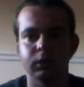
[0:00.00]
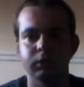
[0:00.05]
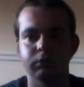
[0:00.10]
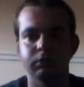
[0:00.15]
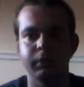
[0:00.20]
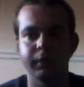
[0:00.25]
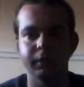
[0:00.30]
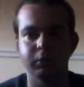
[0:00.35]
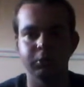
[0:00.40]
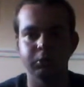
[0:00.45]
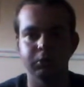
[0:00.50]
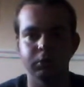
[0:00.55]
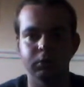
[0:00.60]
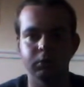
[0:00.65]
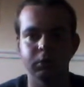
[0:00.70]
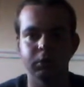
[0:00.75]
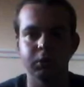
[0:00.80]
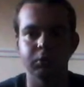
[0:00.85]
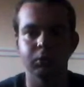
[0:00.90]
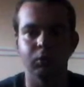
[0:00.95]
make
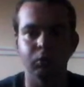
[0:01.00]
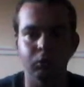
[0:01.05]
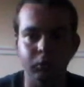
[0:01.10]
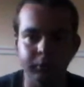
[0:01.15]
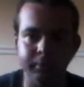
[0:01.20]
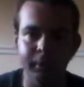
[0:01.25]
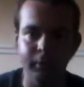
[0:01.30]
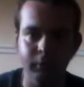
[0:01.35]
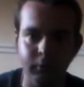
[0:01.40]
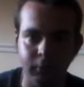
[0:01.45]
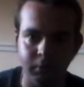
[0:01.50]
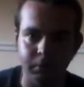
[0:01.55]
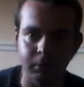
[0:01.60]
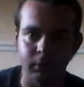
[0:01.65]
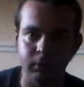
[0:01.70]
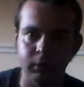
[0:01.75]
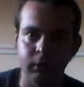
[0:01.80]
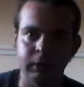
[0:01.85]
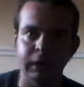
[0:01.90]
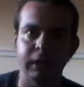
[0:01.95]
sure that you're
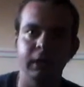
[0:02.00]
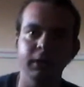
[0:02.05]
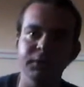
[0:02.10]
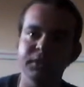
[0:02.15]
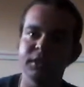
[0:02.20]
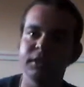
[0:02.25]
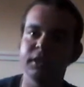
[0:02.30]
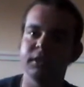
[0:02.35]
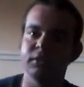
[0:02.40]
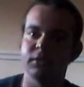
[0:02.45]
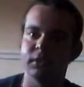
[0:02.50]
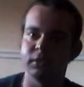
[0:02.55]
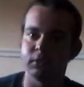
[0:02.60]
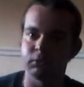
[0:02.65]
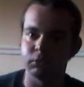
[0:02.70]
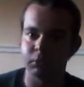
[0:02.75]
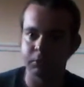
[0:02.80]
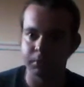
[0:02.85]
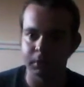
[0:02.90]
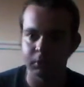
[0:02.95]
responsible. And adding into the
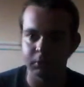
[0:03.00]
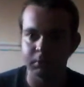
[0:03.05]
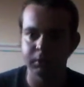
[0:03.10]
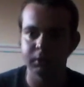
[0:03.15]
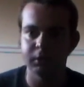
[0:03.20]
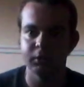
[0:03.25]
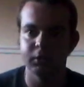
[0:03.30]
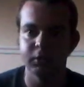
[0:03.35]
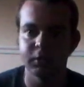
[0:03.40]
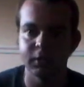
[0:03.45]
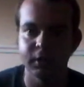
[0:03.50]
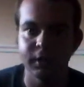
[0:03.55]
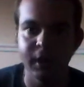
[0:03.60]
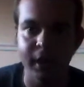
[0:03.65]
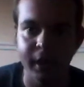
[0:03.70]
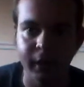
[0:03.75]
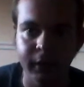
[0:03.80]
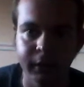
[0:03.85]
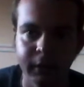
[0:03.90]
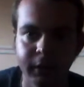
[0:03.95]
responsibility to
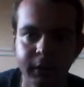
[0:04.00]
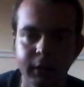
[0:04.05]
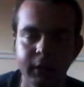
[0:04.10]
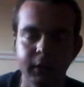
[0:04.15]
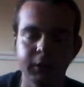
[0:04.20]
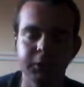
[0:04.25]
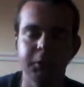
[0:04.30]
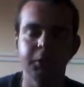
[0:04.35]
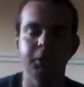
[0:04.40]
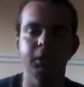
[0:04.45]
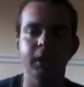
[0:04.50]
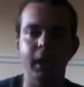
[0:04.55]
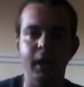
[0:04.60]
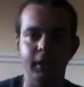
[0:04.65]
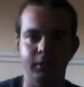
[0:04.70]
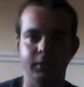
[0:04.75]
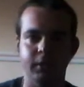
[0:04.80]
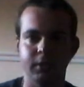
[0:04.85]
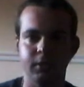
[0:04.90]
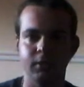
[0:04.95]
that, you could
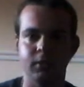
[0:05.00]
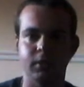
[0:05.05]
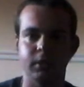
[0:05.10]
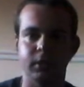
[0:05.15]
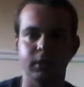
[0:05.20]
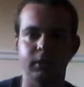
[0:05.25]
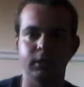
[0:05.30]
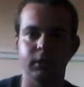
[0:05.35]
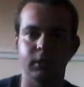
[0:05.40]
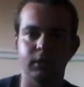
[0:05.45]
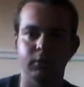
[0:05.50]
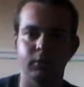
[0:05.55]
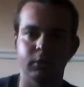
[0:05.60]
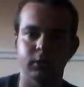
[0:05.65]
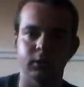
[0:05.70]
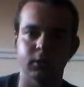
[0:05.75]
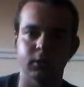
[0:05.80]
add in saying that